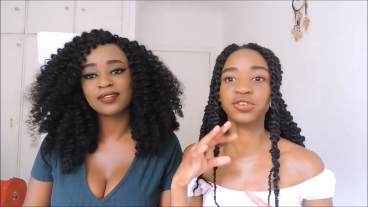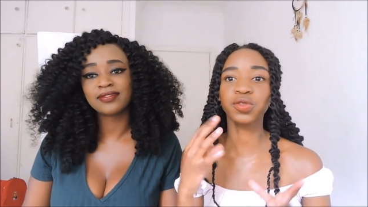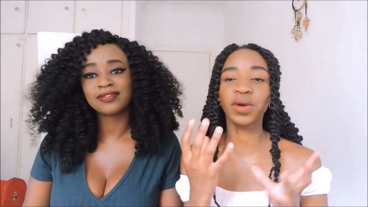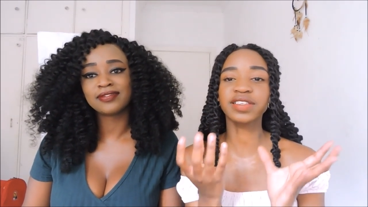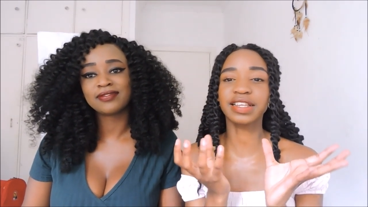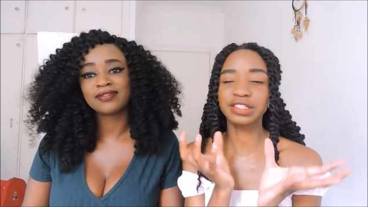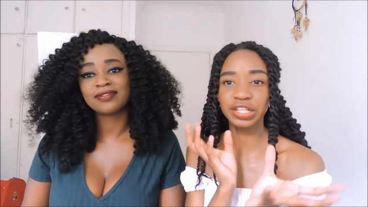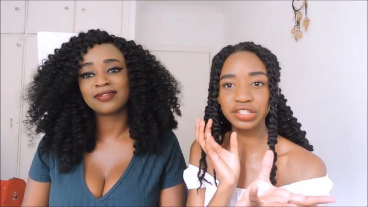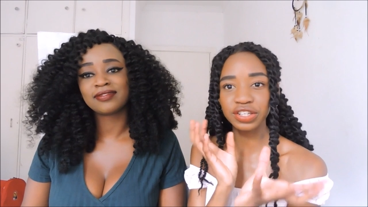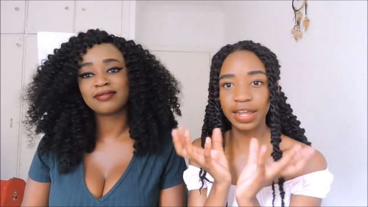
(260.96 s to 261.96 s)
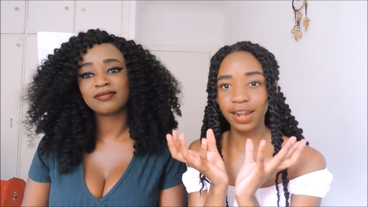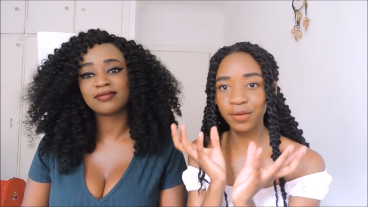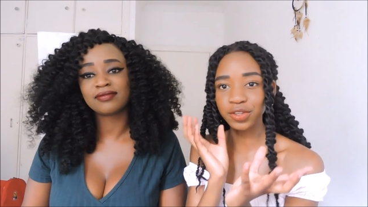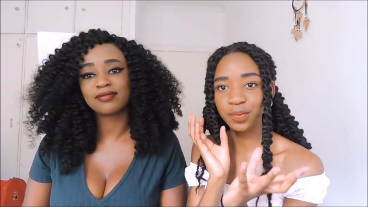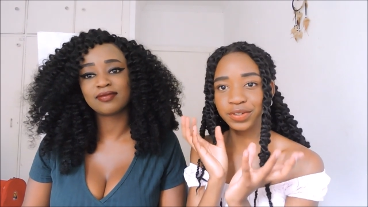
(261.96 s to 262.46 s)
Speaker 1: know the ones that change color
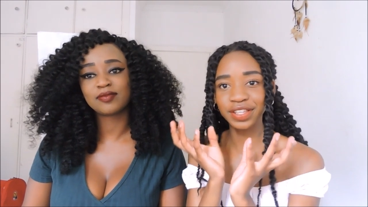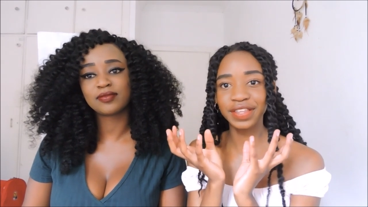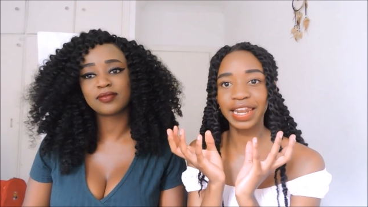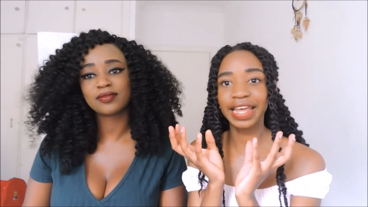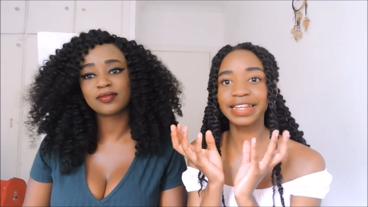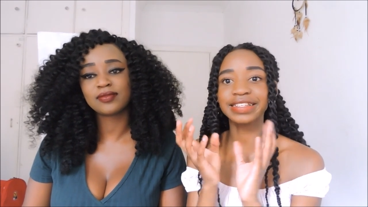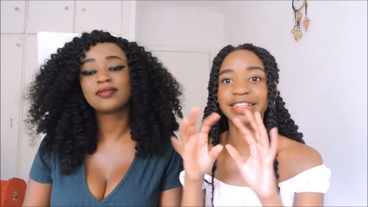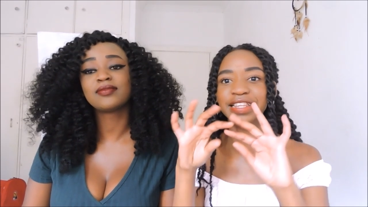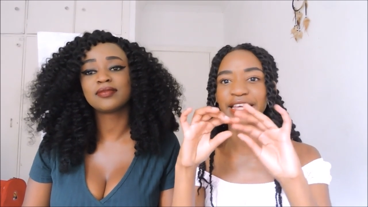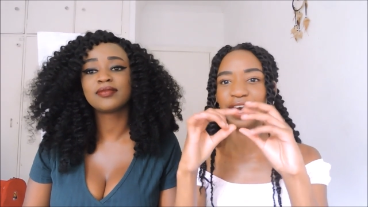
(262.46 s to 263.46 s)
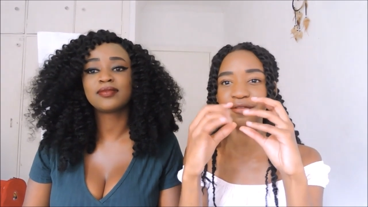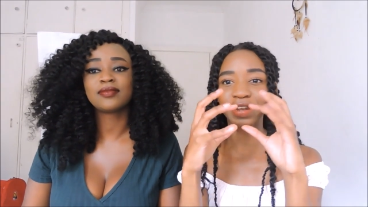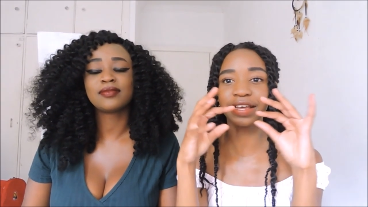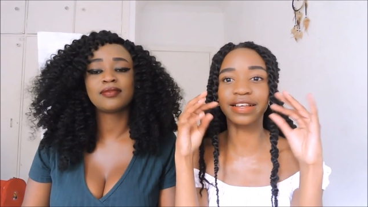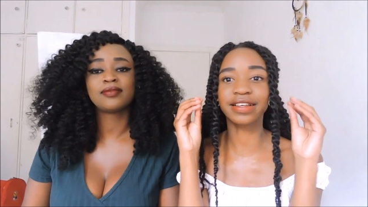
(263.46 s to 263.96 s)
when you put in the light, and then they have
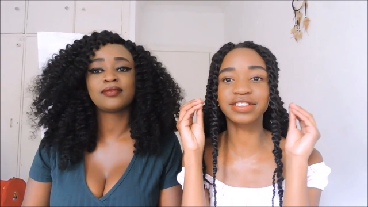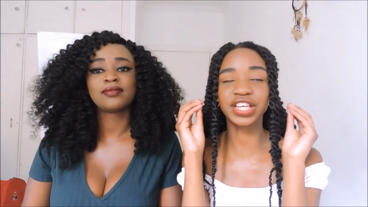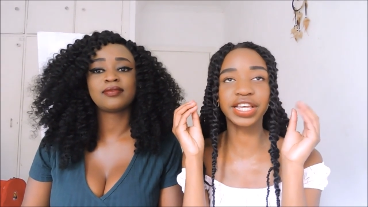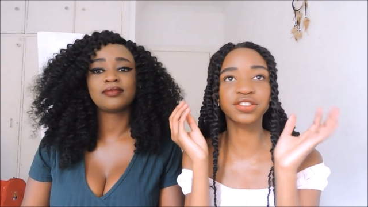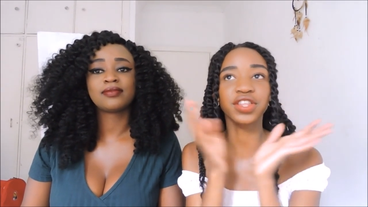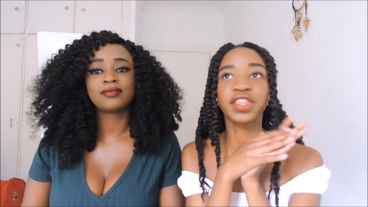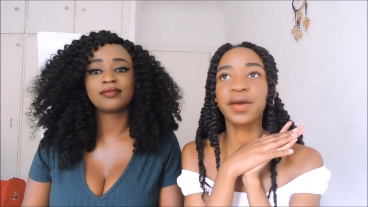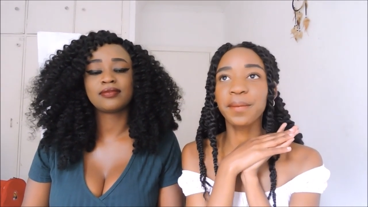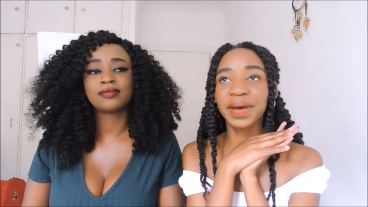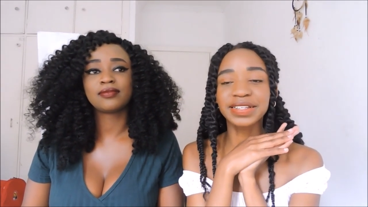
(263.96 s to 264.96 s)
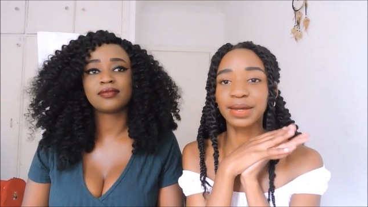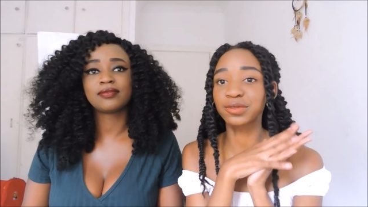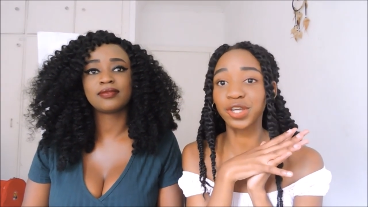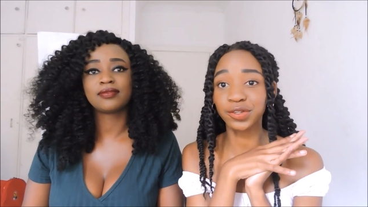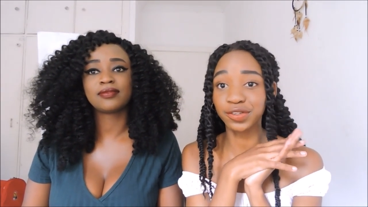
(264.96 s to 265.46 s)
like chains on them. But I'm
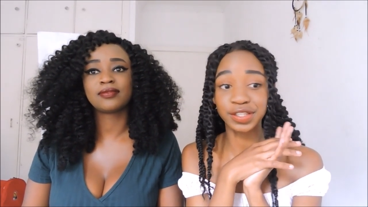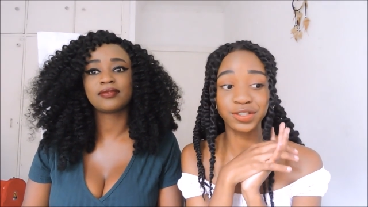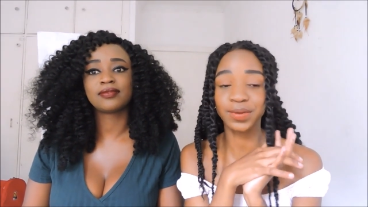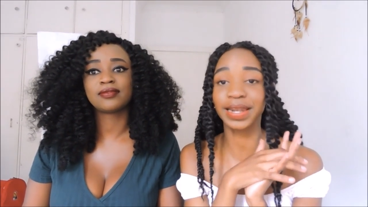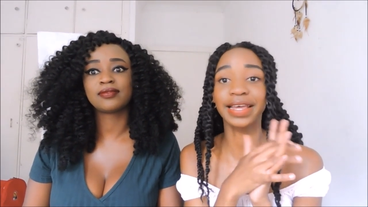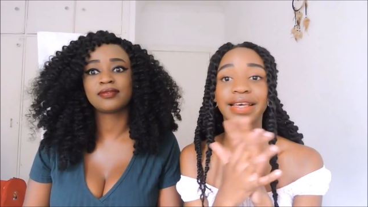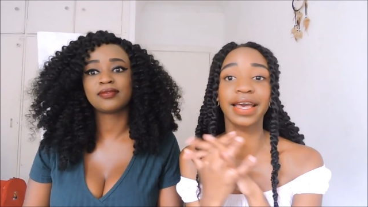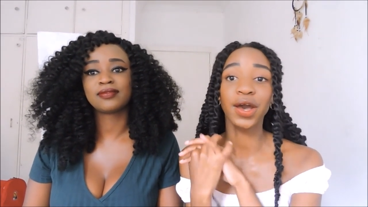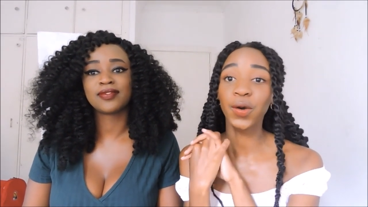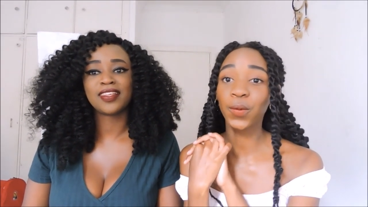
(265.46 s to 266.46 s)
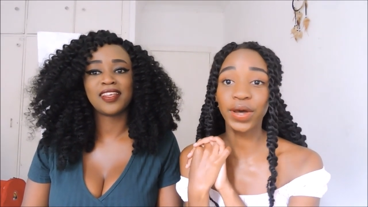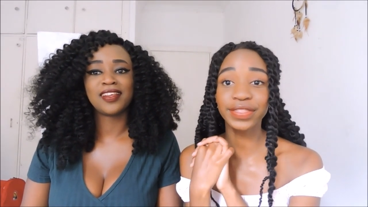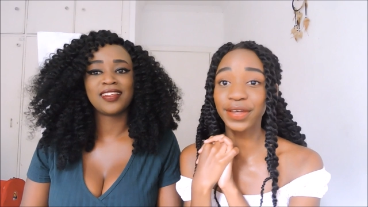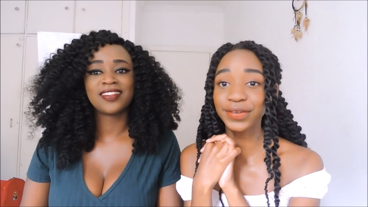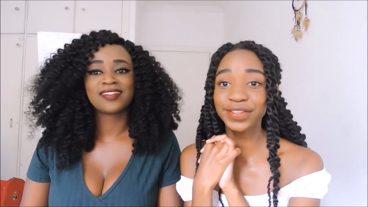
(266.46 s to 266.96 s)
sure those things were like
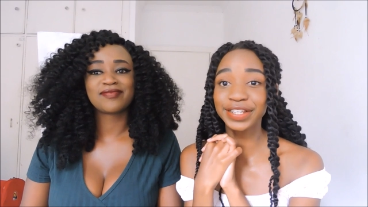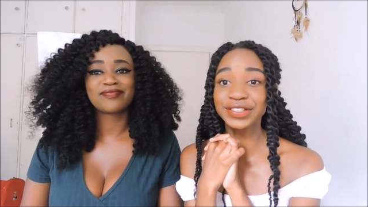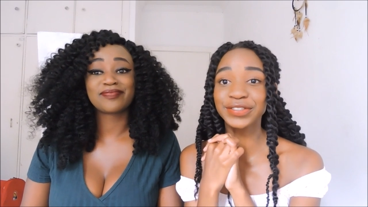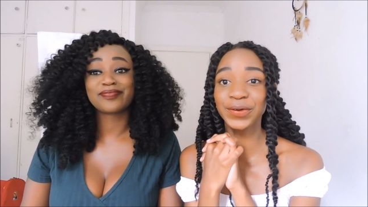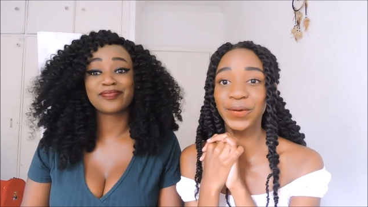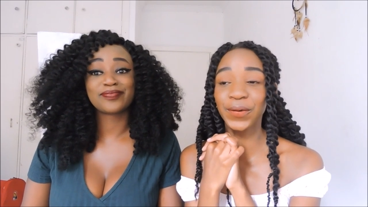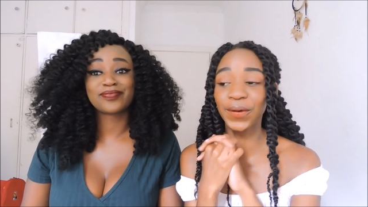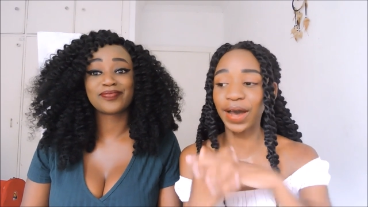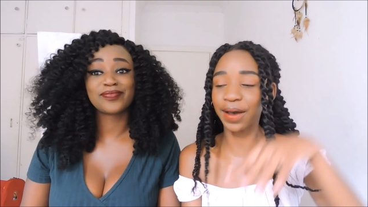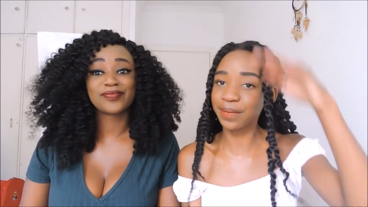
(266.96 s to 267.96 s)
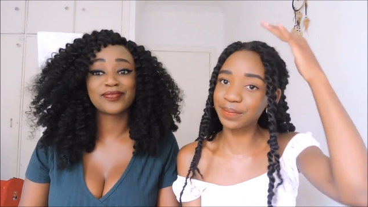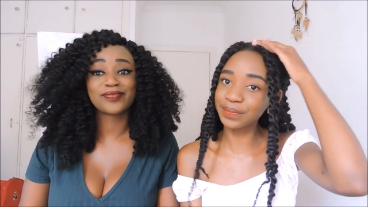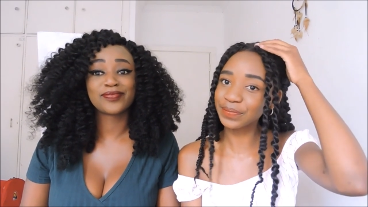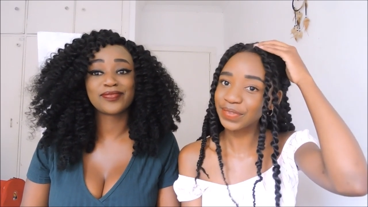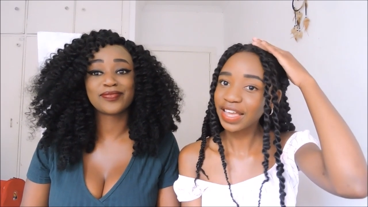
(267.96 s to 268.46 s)
1000 so
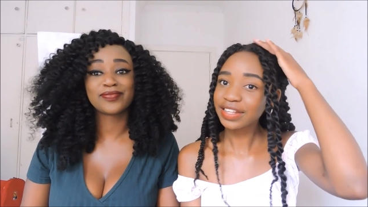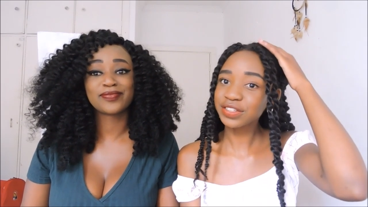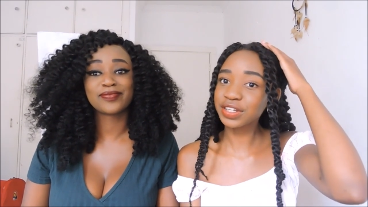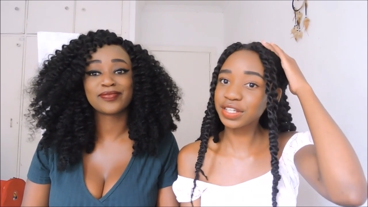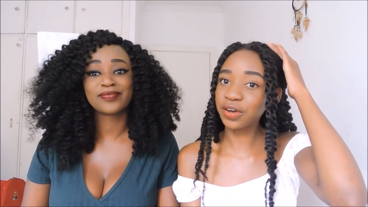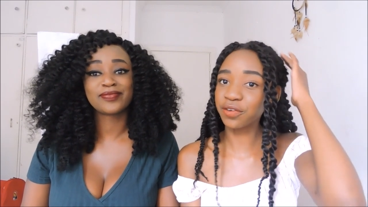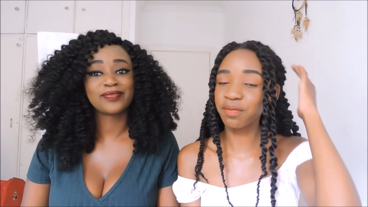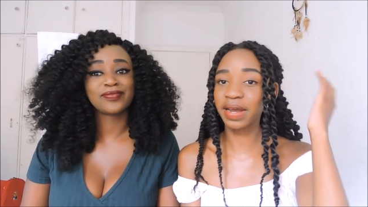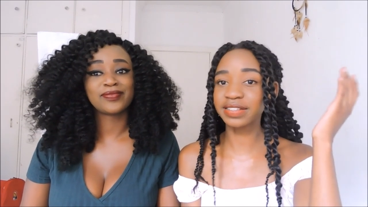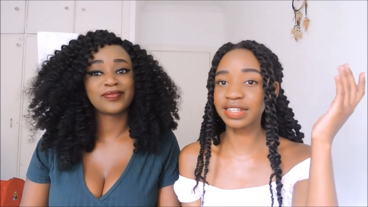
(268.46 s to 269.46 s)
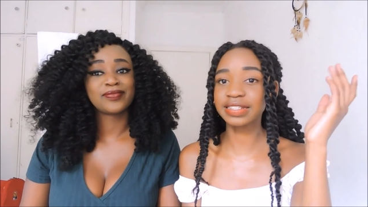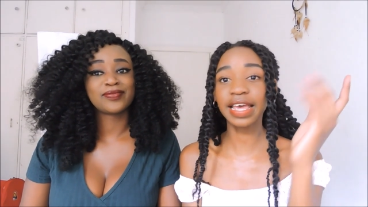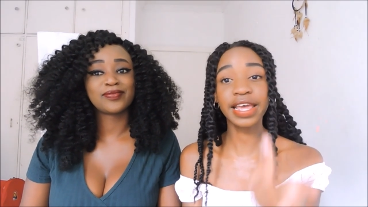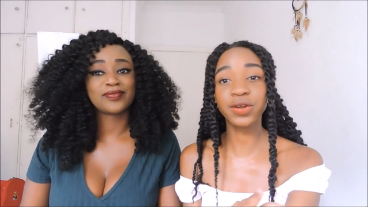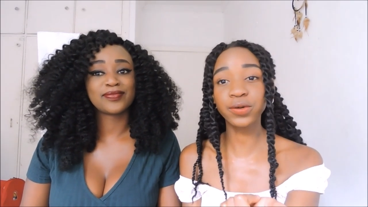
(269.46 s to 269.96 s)
um it's already off budget
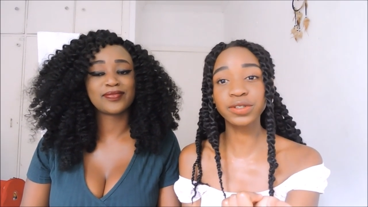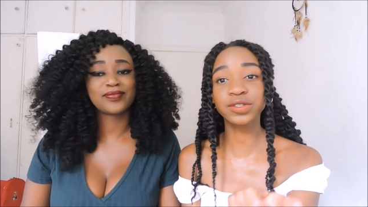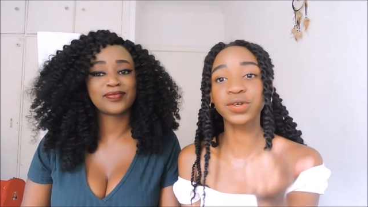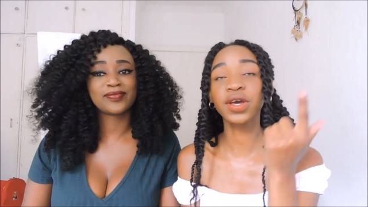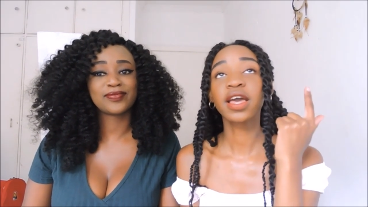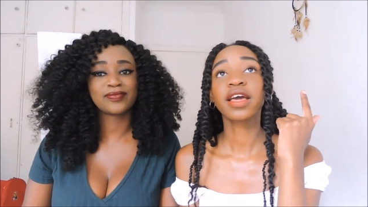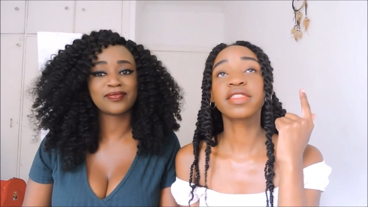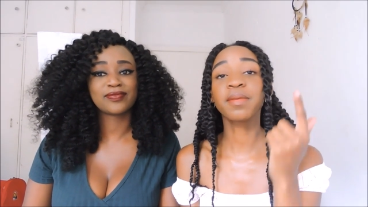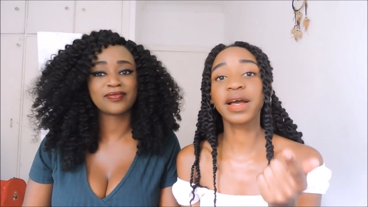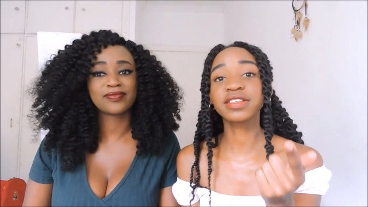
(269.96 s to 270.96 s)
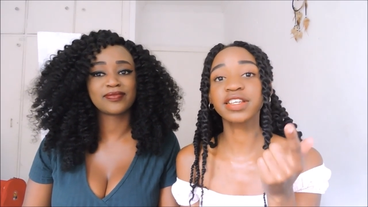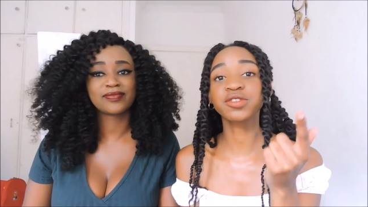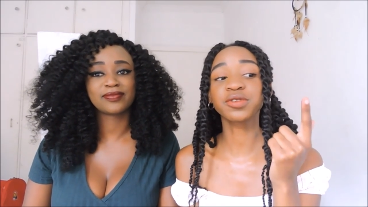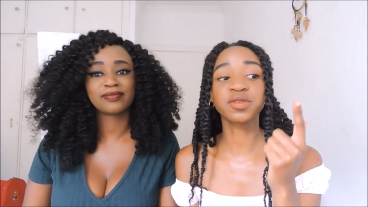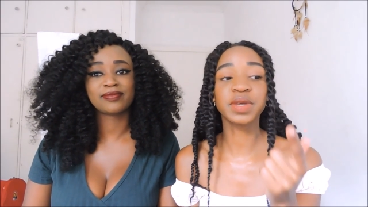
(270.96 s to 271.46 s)
and also the budget was